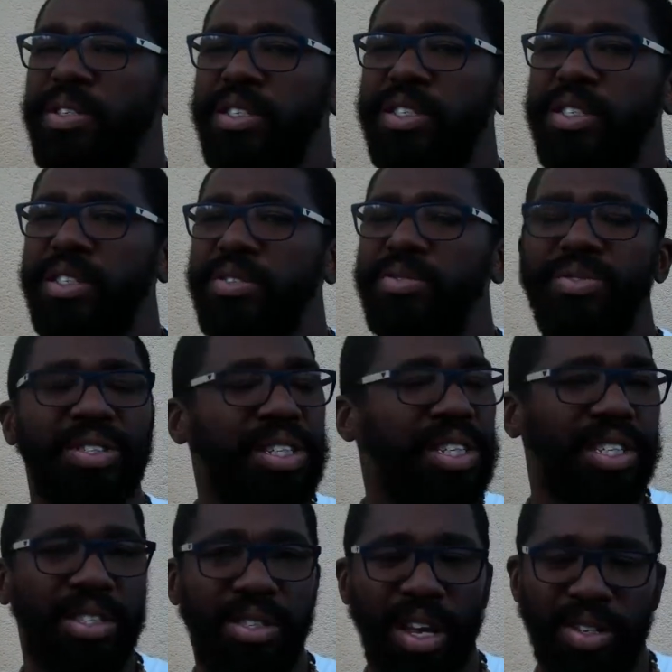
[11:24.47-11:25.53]
She, are
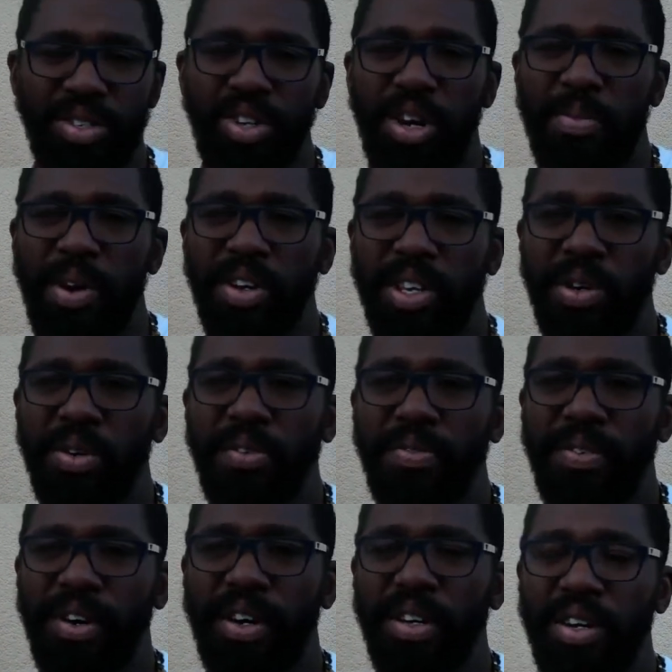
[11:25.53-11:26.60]
you talking about killed her,
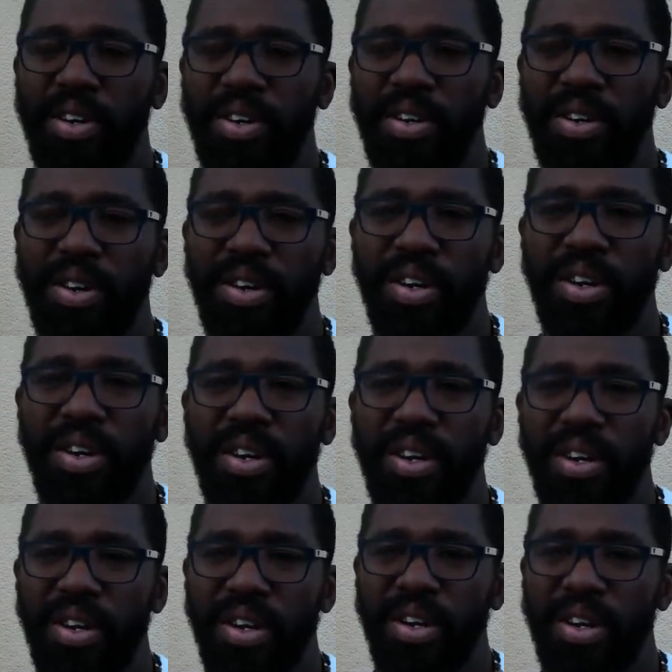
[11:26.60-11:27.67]

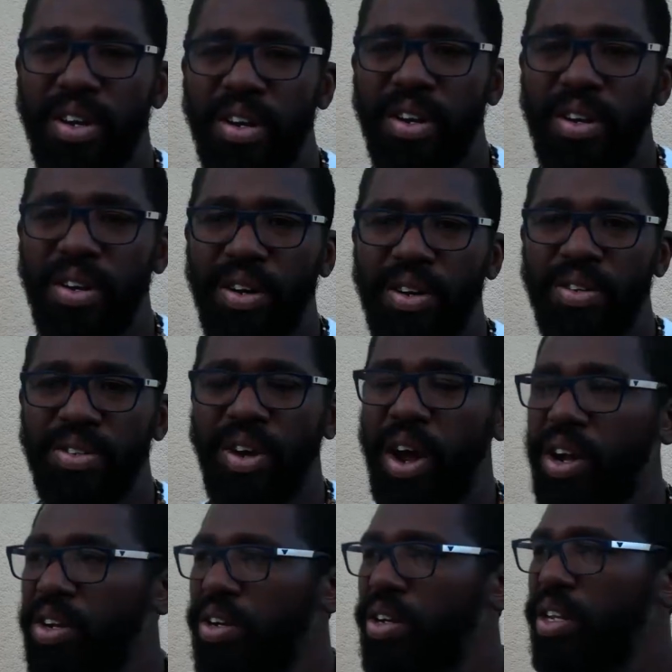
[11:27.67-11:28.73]
uh, her her, oh,
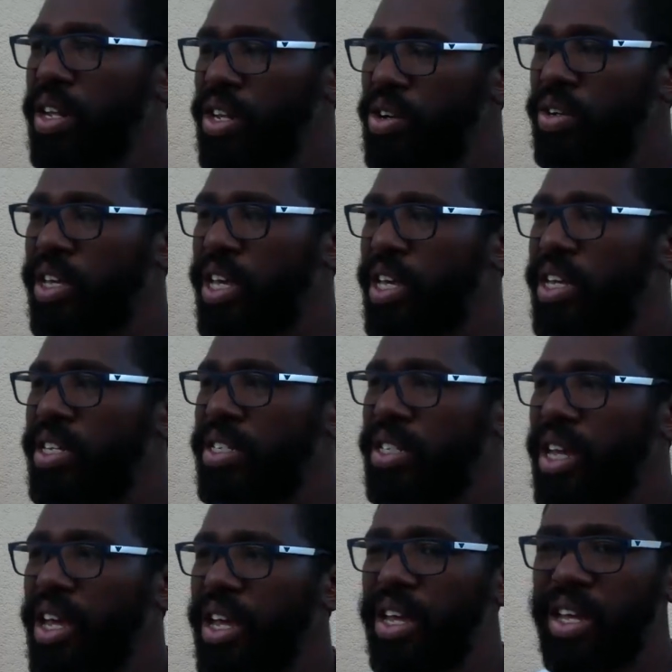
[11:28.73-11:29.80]
daughter, oh, yeah, her kids, it
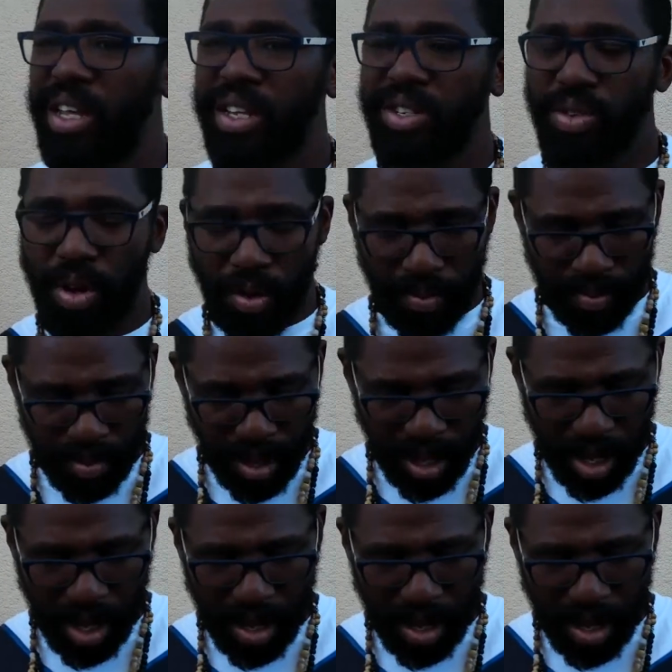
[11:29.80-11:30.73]
was two of herself. Yeah. What